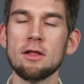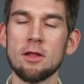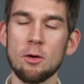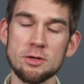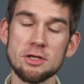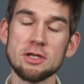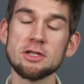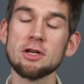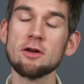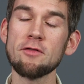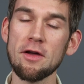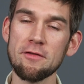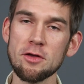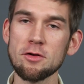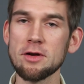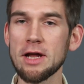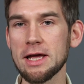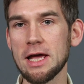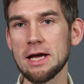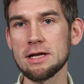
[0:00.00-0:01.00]
There was a survey a
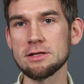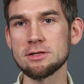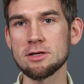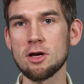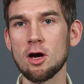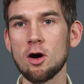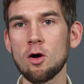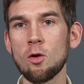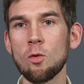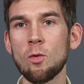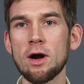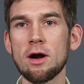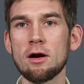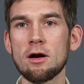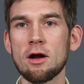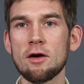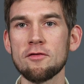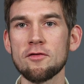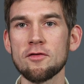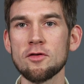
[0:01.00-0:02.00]
few decades ago
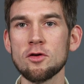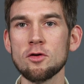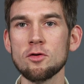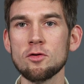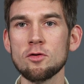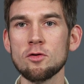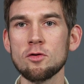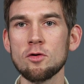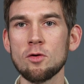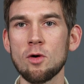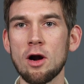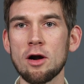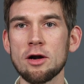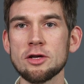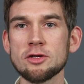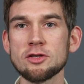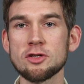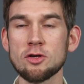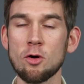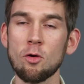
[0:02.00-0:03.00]
where a few art
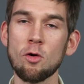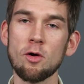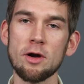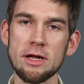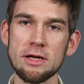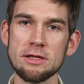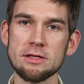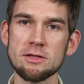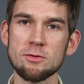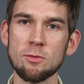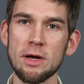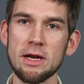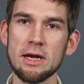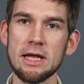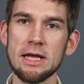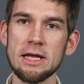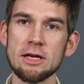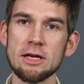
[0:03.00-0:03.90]
historians went